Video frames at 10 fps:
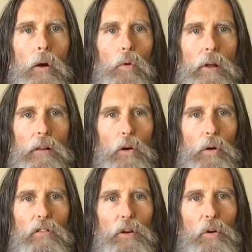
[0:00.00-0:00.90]
Well, hello
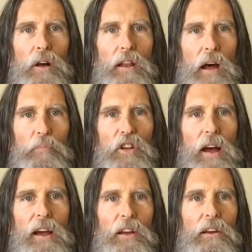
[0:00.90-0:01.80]
everyone, I'm
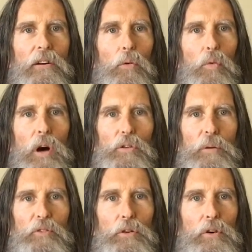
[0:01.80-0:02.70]
Jack.
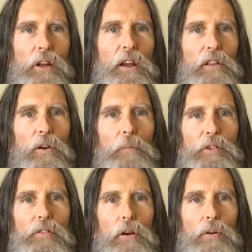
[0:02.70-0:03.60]
Welcome to another
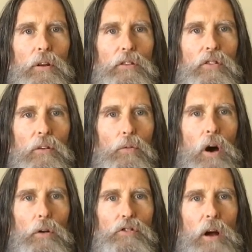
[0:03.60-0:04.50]
episode of Tro-
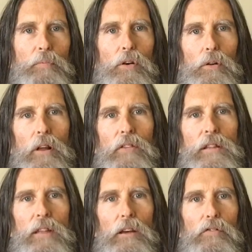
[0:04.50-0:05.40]
Raw Tropical
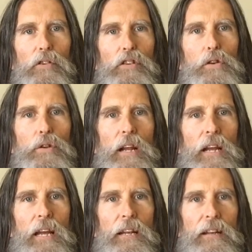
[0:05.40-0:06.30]
Living. Thanks for tuning
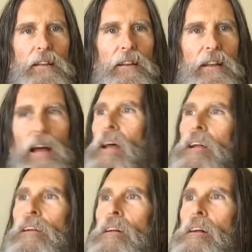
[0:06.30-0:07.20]
in
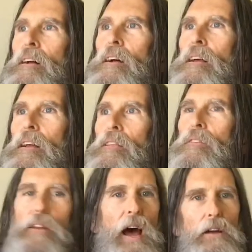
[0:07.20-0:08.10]
today.
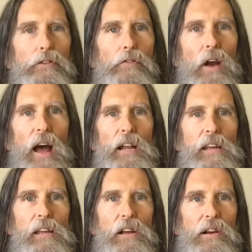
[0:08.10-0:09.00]
It's a nice
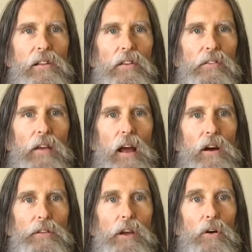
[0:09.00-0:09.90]
Friday here in the
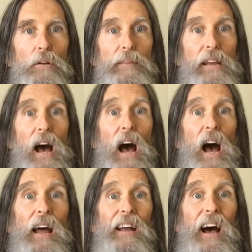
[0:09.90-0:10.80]
South. Gonna be
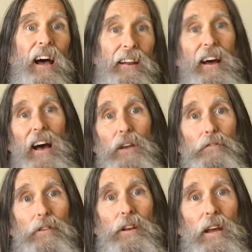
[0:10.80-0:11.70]
hot, hot, hot
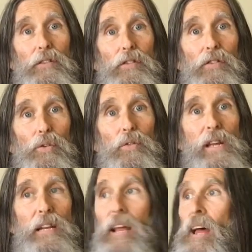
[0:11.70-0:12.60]
for the next
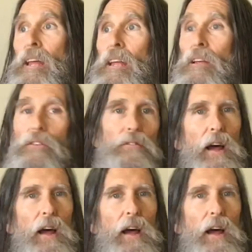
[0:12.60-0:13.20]
three days.